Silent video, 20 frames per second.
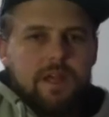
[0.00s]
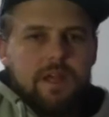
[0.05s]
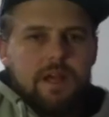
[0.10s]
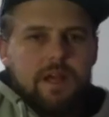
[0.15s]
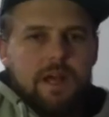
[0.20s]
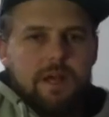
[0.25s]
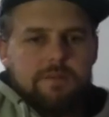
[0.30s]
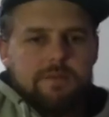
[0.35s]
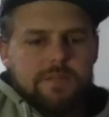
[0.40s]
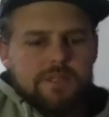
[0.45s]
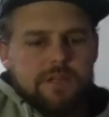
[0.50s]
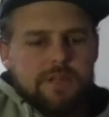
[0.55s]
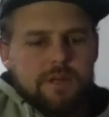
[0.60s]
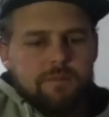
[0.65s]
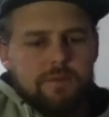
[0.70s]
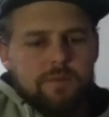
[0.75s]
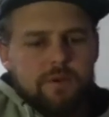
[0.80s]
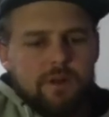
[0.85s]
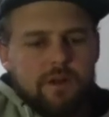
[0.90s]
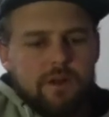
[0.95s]
I'm just going to
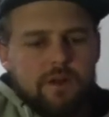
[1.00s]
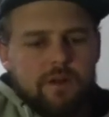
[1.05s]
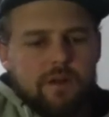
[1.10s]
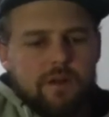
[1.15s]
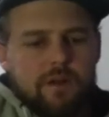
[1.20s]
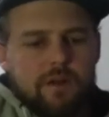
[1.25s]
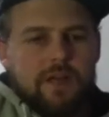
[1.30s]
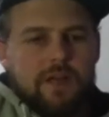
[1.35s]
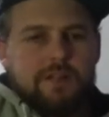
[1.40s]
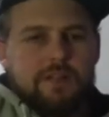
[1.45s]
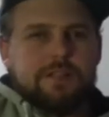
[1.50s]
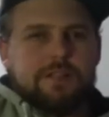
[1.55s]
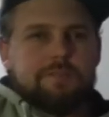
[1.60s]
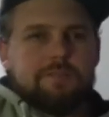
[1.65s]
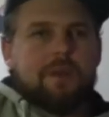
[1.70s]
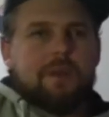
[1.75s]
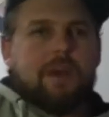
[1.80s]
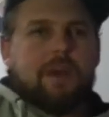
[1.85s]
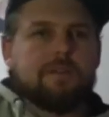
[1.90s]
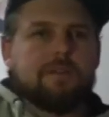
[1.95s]
put it on and just
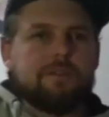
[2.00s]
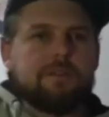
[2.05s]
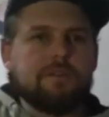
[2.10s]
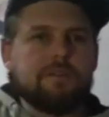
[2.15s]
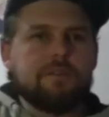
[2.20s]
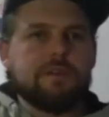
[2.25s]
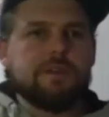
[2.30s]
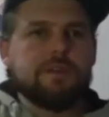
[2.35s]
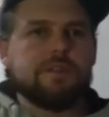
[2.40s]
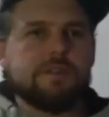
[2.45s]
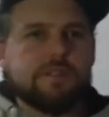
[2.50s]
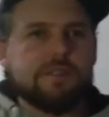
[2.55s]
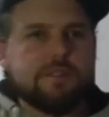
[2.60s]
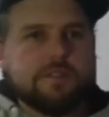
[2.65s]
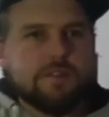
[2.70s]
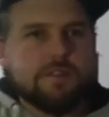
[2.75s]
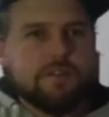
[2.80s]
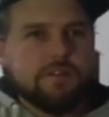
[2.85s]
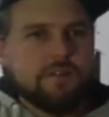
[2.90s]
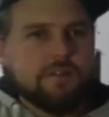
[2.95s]
play through this
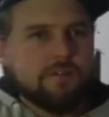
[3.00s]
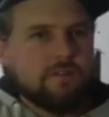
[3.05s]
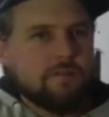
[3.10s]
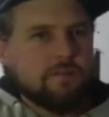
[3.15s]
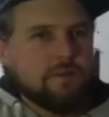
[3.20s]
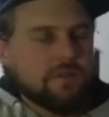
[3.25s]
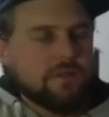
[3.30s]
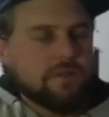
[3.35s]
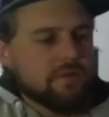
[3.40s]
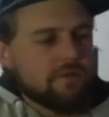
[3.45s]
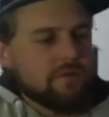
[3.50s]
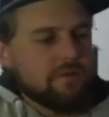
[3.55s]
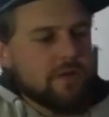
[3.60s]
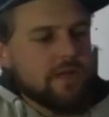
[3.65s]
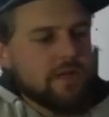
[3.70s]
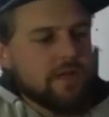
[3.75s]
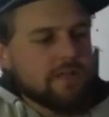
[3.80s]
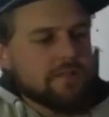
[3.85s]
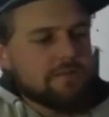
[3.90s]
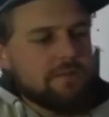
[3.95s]
once or
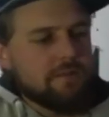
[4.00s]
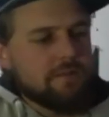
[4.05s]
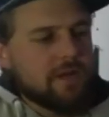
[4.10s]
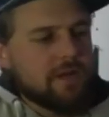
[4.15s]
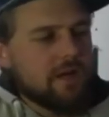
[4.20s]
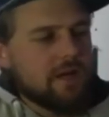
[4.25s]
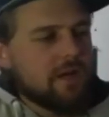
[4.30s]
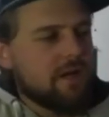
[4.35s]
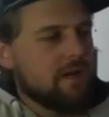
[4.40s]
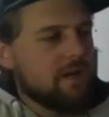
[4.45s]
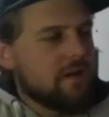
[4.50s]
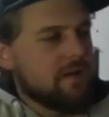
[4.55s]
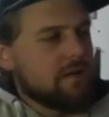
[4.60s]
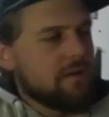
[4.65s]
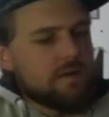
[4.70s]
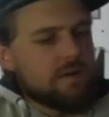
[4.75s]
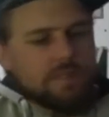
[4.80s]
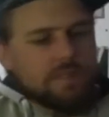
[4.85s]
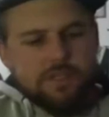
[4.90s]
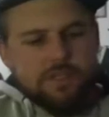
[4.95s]
twice. Remember,
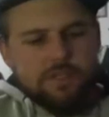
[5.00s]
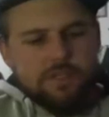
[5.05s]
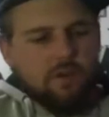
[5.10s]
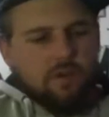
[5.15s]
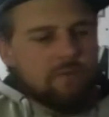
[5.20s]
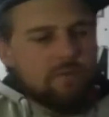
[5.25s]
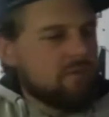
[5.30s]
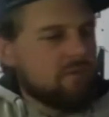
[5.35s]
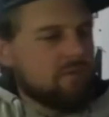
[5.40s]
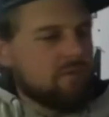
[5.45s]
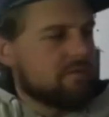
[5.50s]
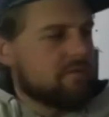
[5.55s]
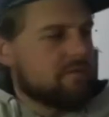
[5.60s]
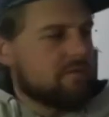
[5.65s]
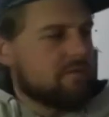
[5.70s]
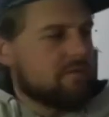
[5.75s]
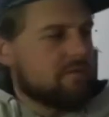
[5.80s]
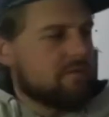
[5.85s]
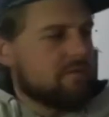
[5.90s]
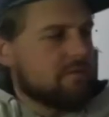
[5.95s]
you just start with
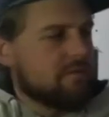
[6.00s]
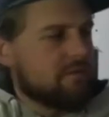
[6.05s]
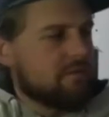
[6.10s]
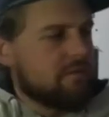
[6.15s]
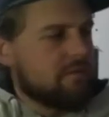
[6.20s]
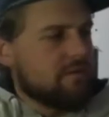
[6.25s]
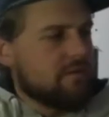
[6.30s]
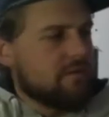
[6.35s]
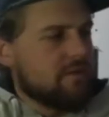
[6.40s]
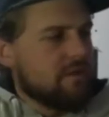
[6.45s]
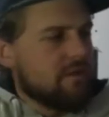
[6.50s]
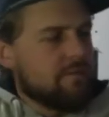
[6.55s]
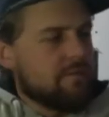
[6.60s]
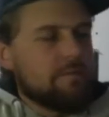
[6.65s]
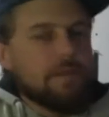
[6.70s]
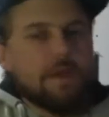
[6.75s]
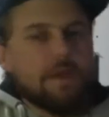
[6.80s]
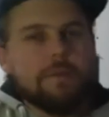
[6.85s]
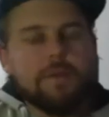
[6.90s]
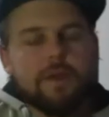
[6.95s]

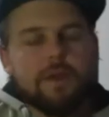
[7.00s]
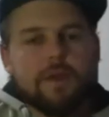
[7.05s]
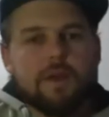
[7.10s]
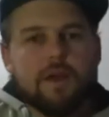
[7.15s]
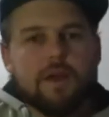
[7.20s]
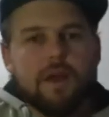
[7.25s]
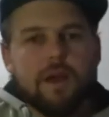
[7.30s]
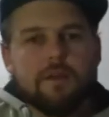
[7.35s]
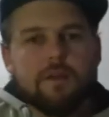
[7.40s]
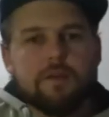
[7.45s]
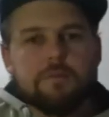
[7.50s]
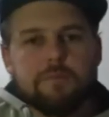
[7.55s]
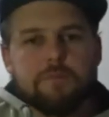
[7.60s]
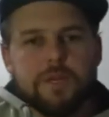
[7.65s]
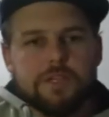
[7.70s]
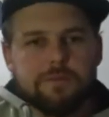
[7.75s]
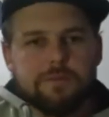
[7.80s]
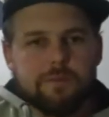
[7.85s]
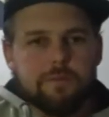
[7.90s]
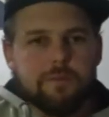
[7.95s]
maybe 100
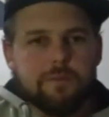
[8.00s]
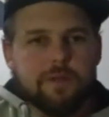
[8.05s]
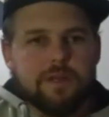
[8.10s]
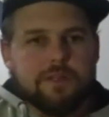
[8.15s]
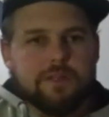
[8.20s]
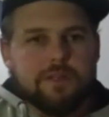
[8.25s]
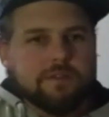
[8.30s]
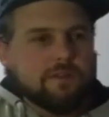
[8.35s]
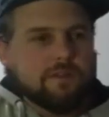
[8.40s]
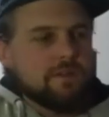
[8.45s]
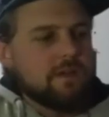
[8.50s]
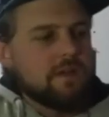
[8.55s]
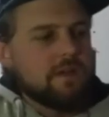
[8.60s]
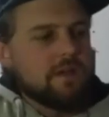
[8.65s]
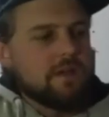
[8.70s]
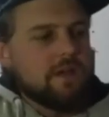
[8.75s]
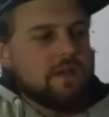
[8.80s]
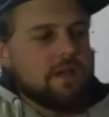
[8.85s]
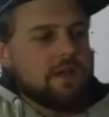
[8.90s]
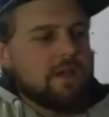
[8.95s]
beats per minute,
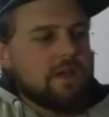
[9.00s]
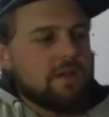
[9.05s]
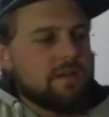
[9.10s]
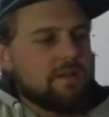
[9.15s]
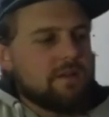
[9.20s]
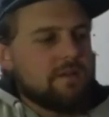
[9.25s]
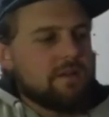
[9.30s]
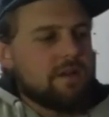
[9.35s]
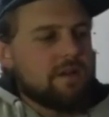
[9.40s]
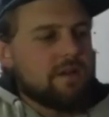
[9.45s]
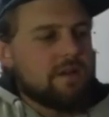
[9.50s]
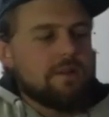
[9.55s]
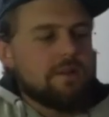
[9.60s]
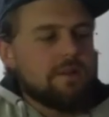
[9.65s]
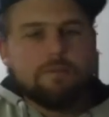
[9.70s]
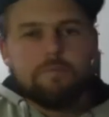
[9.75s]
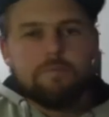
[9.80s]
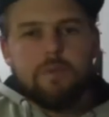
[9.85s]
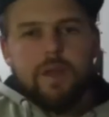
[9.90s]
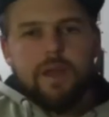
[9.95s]
and
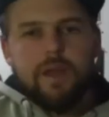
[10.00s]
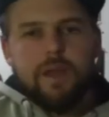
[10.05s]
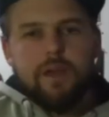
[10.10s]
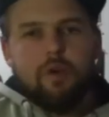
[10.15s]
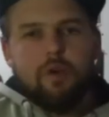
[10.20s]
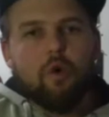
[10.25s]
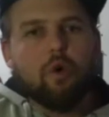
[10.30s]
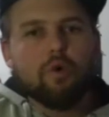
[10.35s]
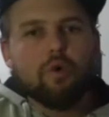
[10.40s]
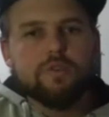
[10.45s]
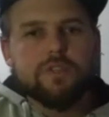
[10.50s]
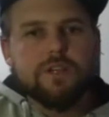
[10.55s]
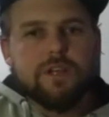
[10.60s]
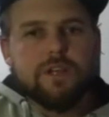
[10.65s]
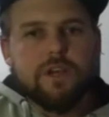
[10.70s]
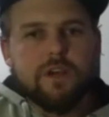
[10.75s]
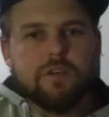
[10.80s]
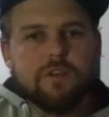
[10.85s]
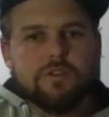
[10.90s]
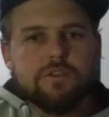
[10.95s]
then playing quarter
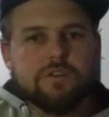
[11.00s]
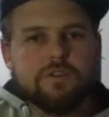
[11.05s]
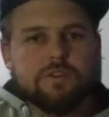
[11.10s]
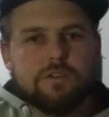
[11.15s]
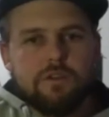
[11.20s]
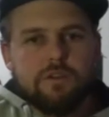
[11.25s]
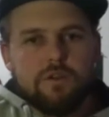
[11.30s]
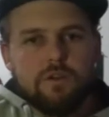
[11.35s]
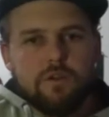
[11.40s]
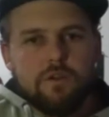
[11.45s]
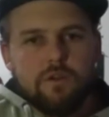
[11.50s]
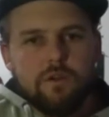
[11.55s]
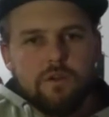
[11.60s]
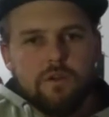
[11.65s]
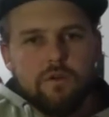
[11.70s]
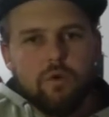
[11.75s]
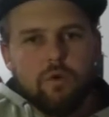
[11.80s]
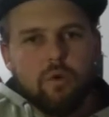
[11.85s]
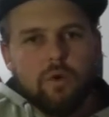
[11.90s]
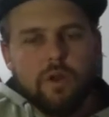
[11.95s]
notes.
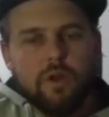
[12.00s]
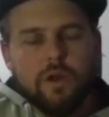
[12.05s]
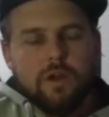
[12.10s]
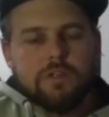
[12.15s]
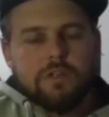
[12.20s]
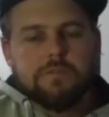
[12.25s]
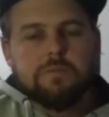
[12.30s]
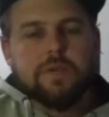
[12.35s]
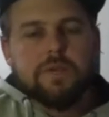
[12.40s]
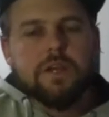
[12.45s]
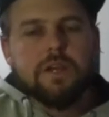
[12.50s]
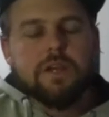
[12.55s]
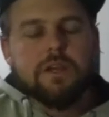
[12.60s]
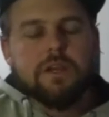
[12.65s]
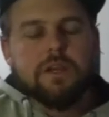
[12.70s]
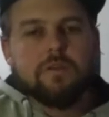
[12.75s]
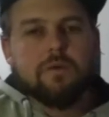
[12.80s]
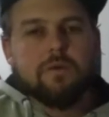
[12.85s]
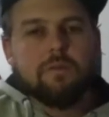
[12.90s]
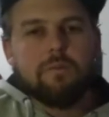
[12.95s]
Quarter notes meaning
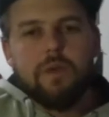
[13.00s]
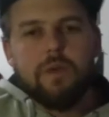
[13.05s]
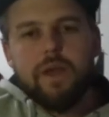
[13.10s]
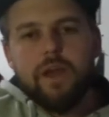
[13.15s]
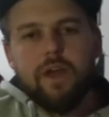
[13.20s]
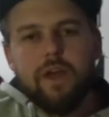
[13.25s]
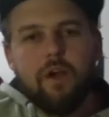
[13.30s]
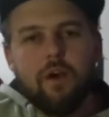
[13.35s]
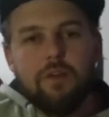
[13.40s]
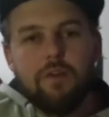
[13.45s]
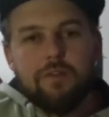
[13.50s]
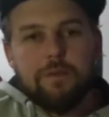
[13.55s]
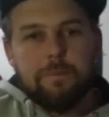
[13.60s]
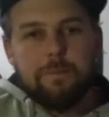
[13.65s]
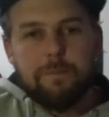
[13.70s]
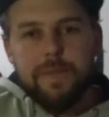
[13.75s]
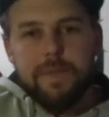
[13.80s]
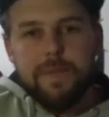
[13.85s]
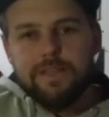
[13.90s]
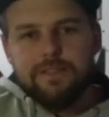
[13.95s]
you are playing on the
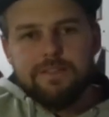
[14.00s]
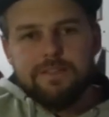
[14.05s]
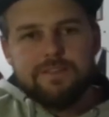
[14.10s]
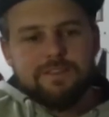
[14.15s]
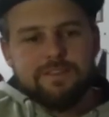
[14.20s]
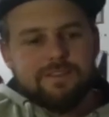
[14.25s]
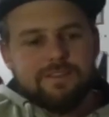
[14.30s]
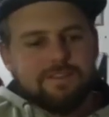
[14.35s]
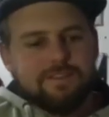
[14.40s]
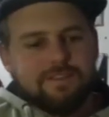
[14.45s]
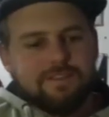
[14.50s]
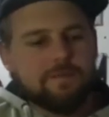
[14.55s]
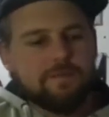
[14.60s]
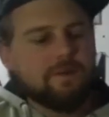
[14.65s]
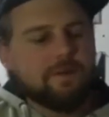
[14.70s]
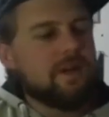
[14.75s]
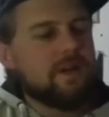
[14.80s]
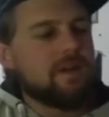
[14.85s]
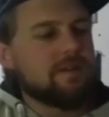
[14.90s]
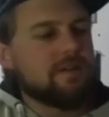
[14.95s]
beat. All right.